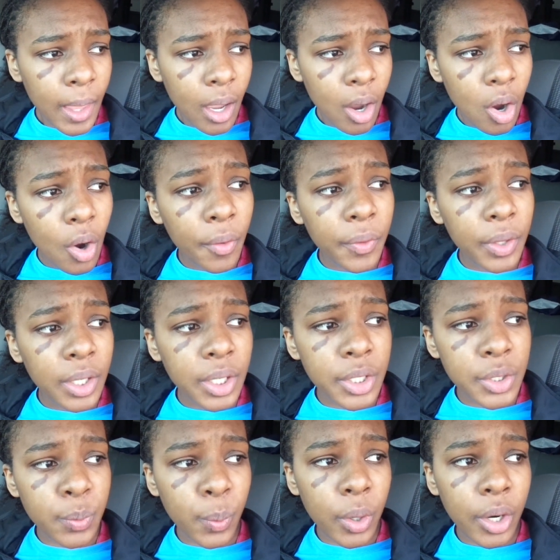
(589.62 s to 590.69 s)
hopefully
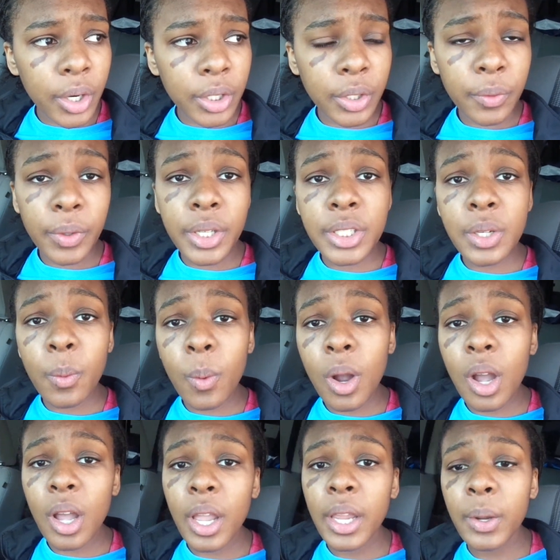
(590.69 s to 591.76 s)
this worked. The reason
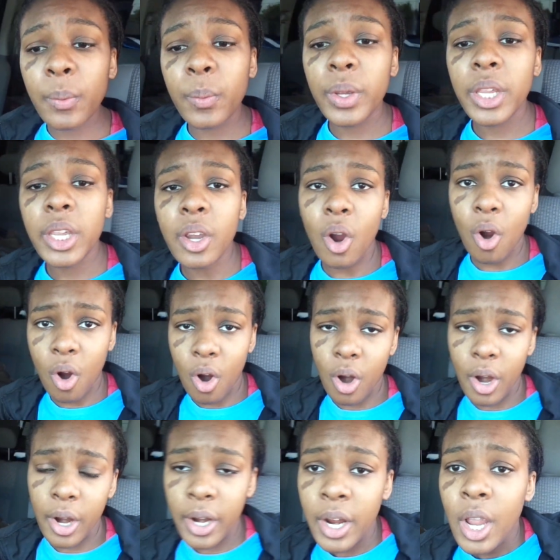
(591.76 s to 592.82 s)
why we
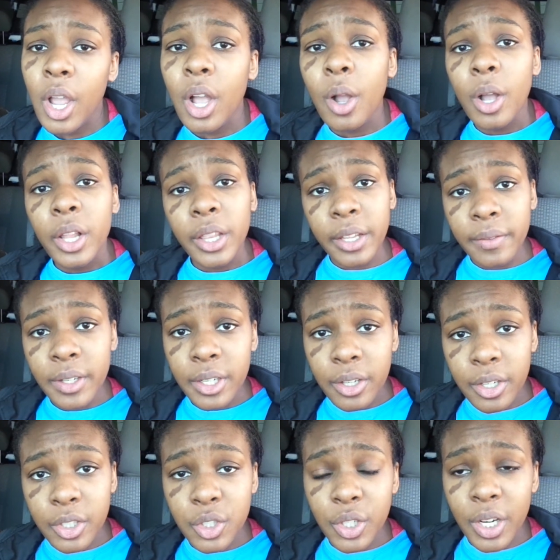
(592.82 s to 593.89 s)
are living in
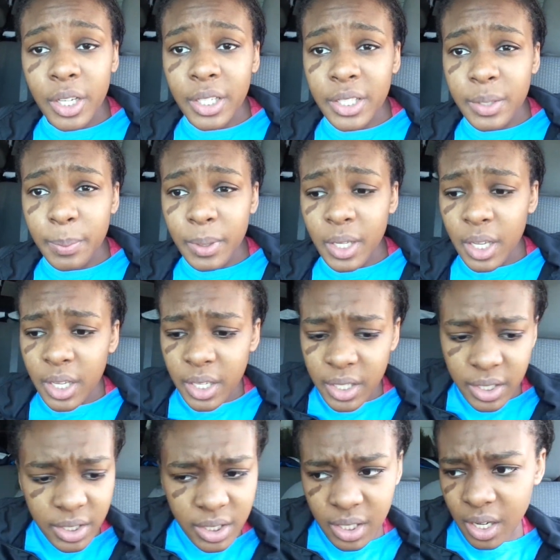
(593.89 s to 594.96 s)
our truck is
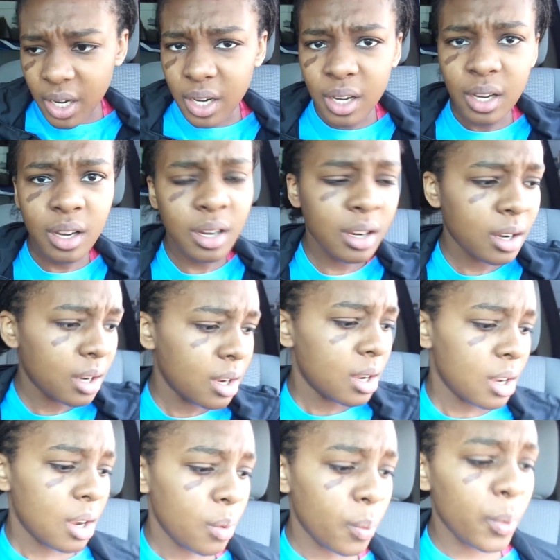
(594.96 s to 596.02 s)
because
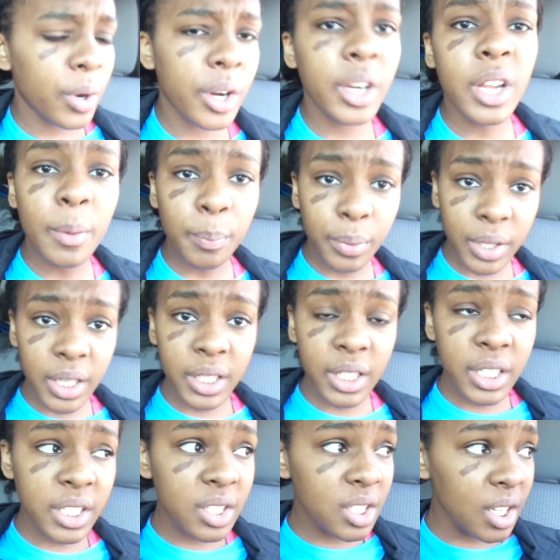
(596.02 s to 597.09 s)
we're
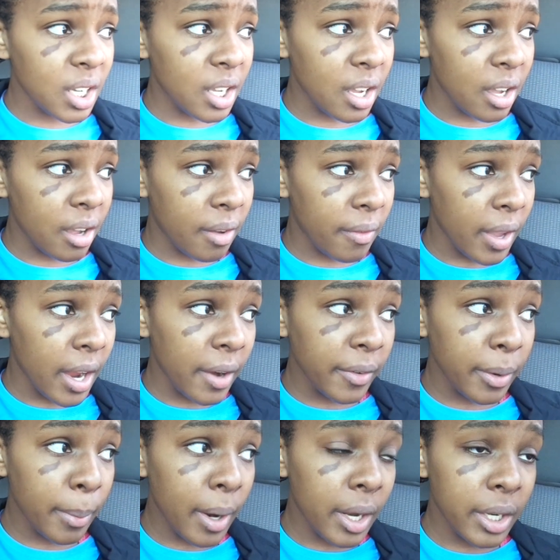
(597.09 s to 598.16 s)
completely sick of
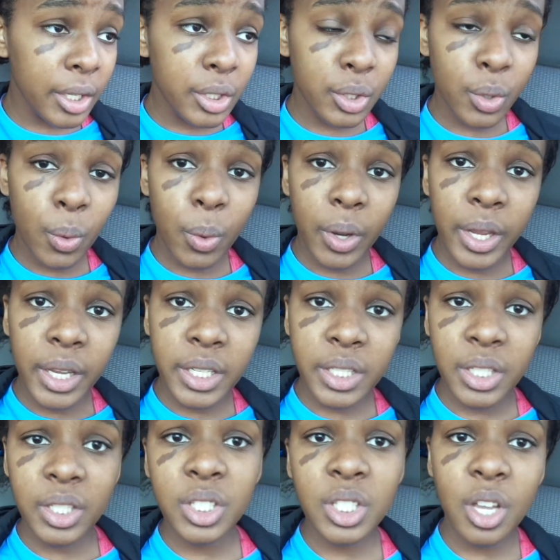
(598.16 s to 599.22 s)
everybody's noise
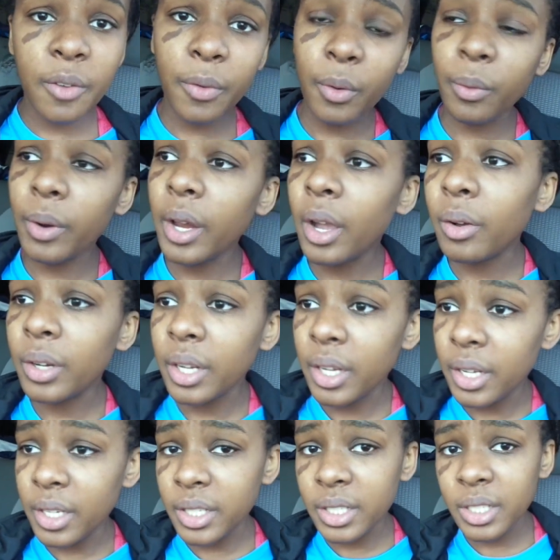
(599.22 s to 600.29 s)
and stuff around
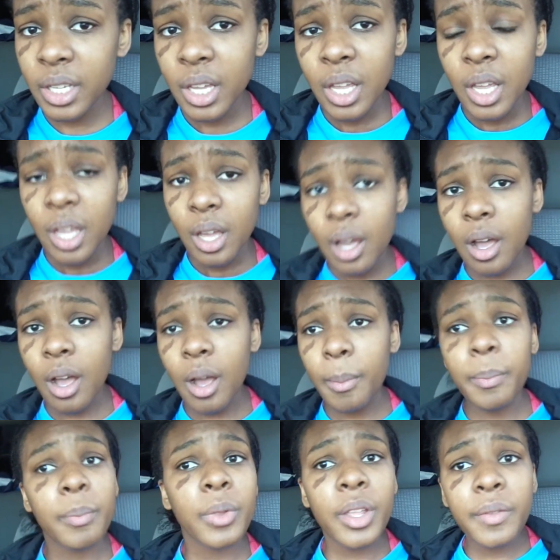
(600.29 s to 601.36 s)
us.
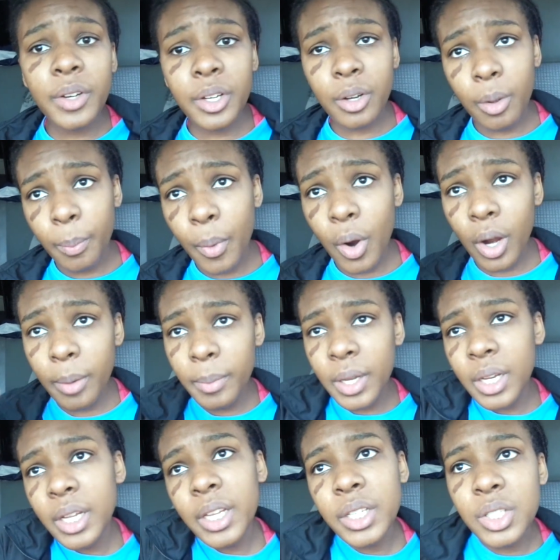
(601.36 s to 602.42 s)
Living in an
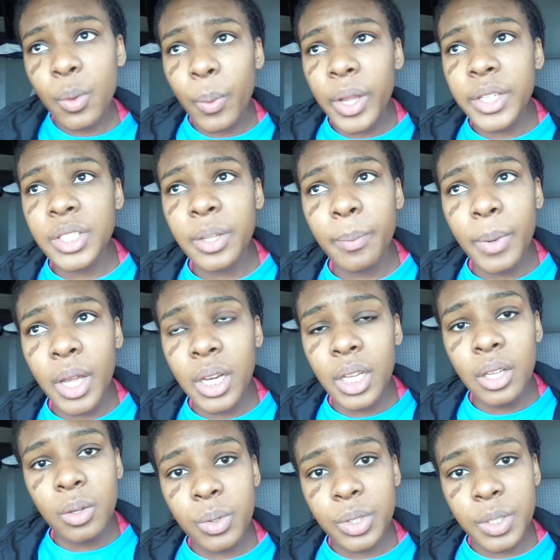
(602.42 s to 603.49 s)
apartment is a waste of
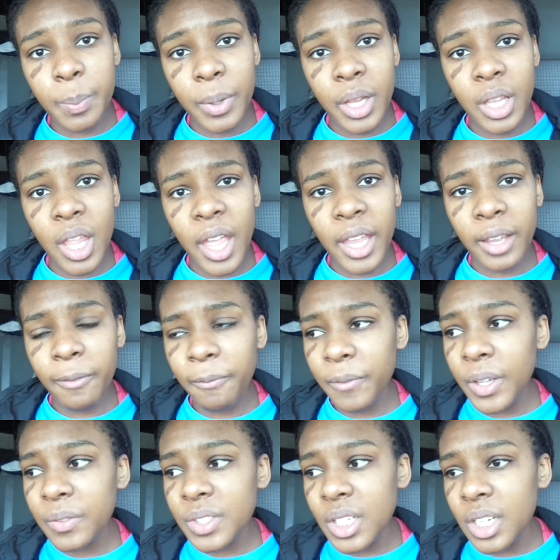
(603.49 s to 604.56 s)
money. spend like
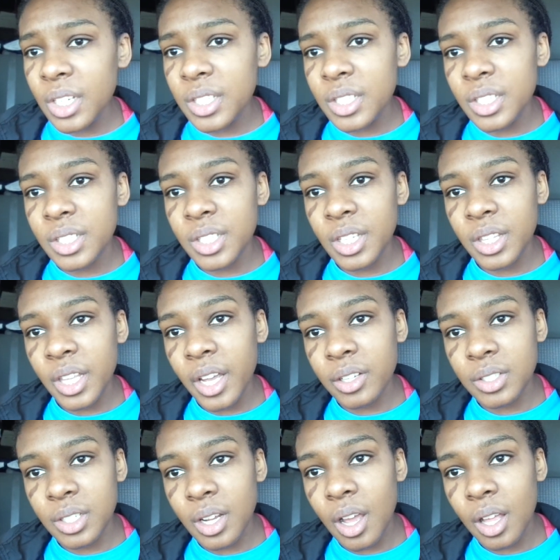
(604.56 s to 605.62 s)
$15,000 to
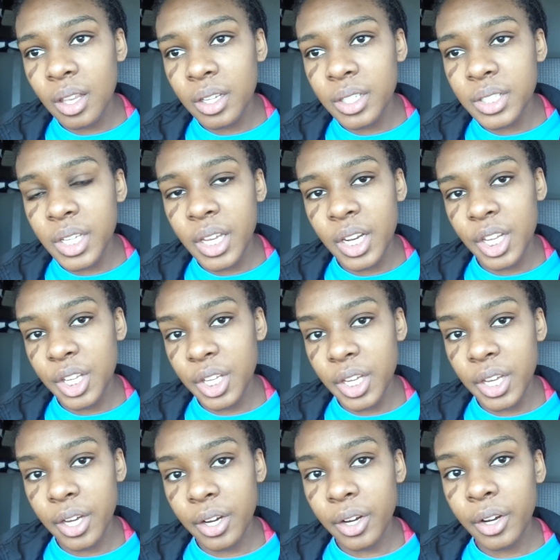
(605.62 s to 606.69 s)
$16,000 in a
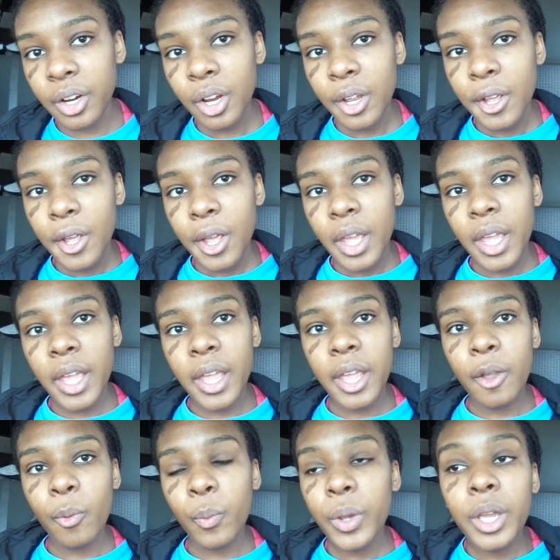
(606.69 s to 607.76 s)
year,
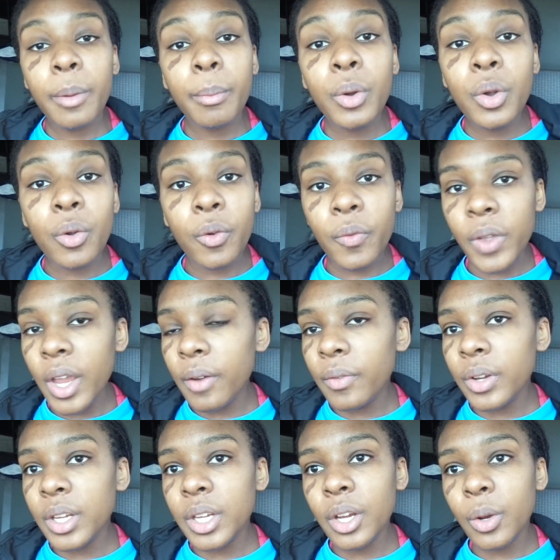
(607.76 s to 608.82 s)
and we have moved.
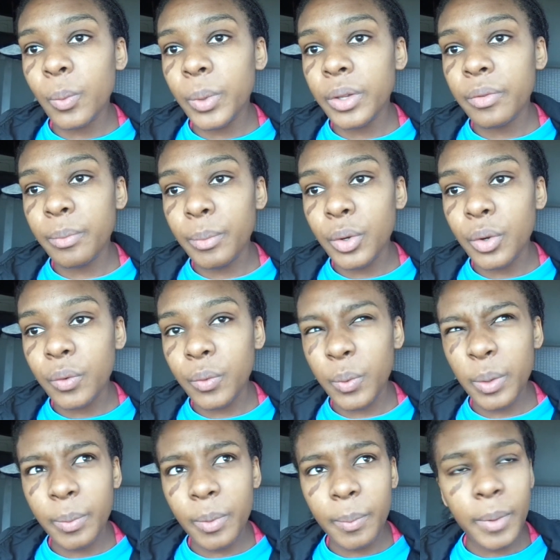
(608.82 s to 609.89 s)
Every year we've moved.
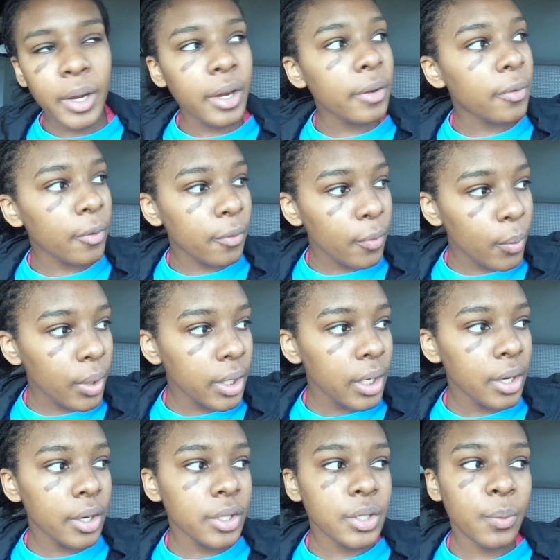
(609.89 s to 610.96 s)
We've been married for 4
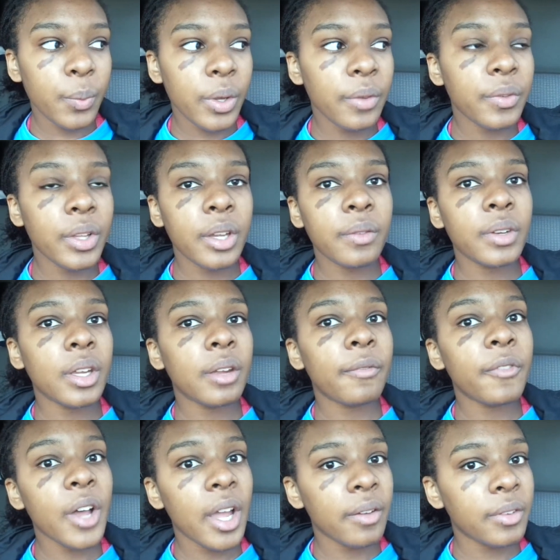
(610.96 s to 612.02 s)
years, and we've lived in
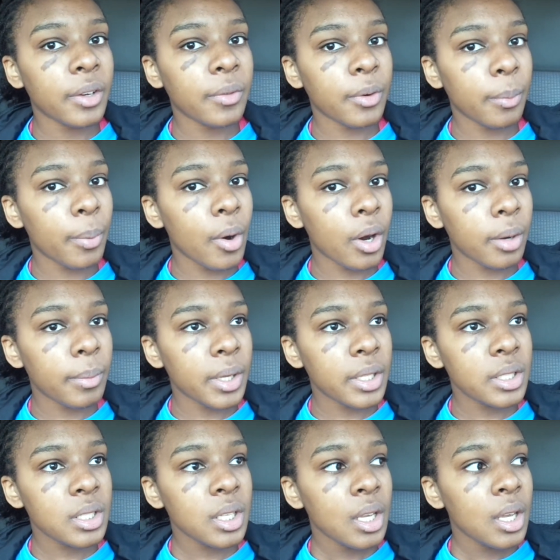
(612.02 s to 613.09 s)
5 different
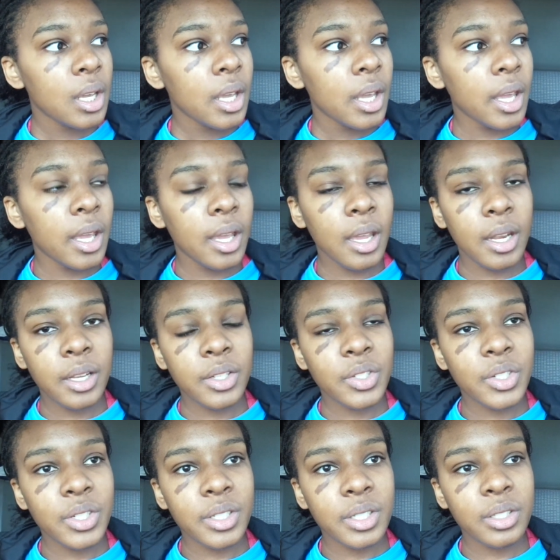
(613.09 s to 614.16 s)
apartments, and it's
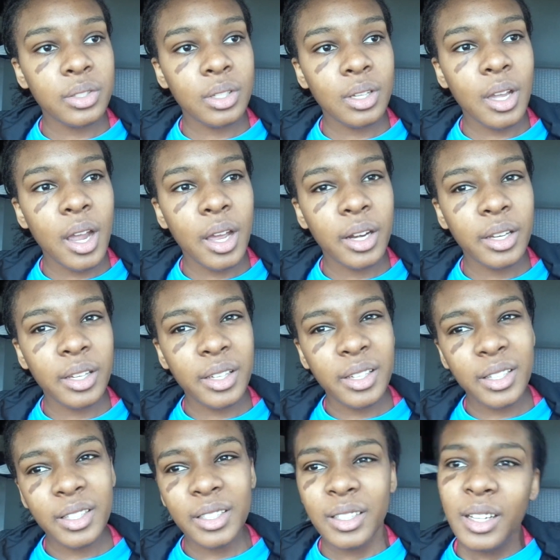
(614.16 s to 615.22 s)
just kind
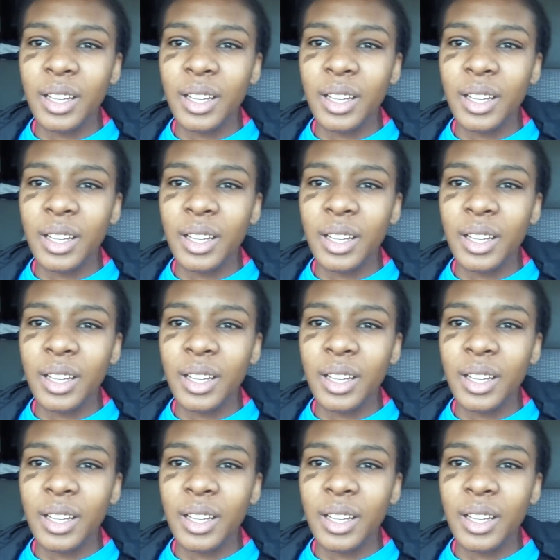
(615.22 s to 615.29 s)
of